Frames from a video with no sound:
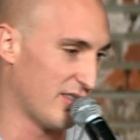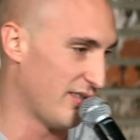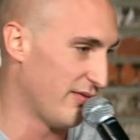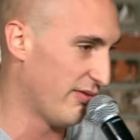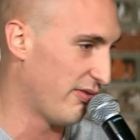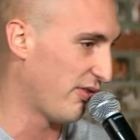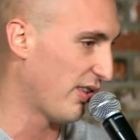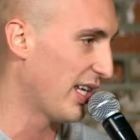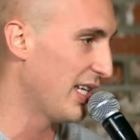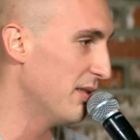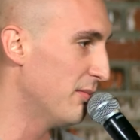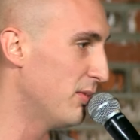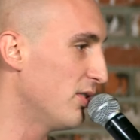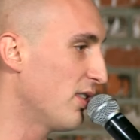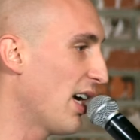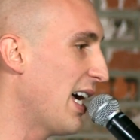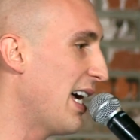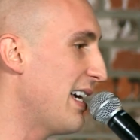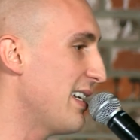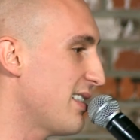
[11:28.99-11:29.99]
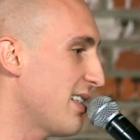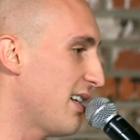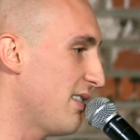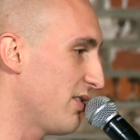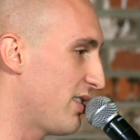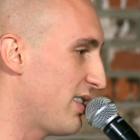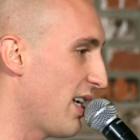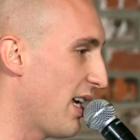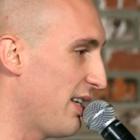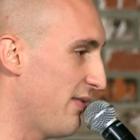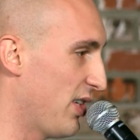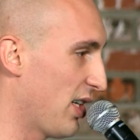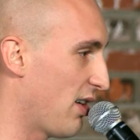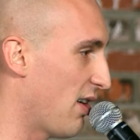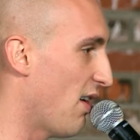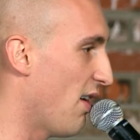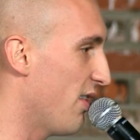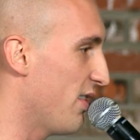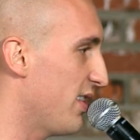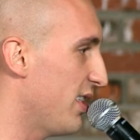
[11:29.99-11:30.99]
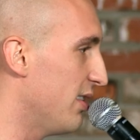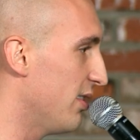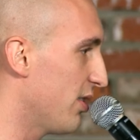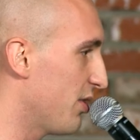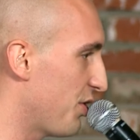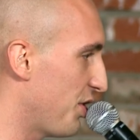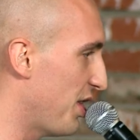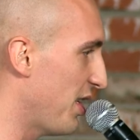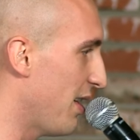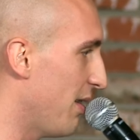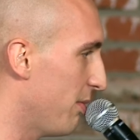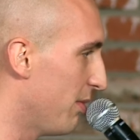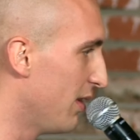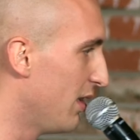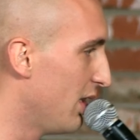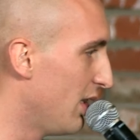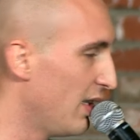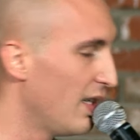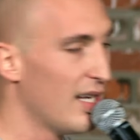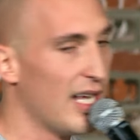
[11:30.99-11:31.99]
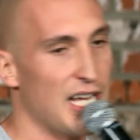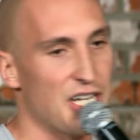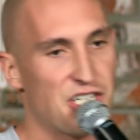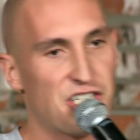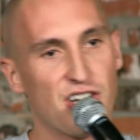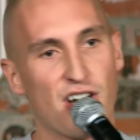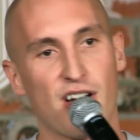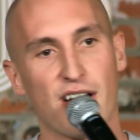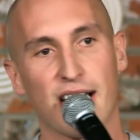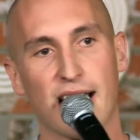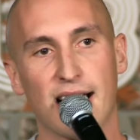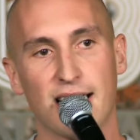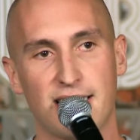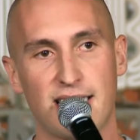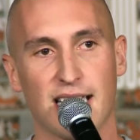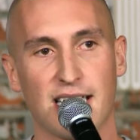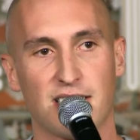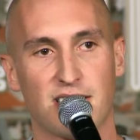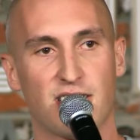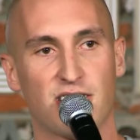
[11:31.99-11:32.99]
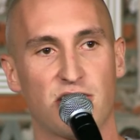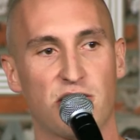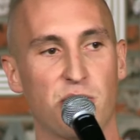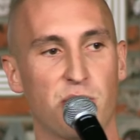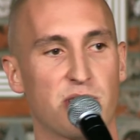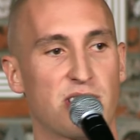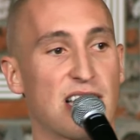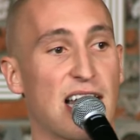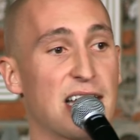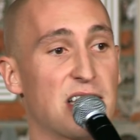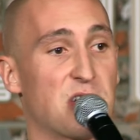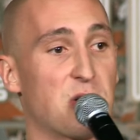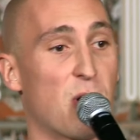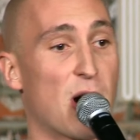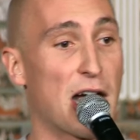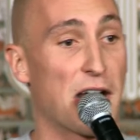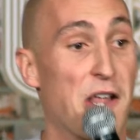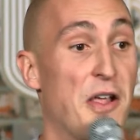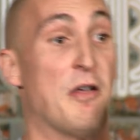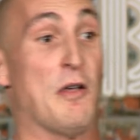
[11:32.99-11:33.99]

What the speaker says: inflatable guys outside of a car dealership. Hey, Sean, I got tickets to Suicide Squad.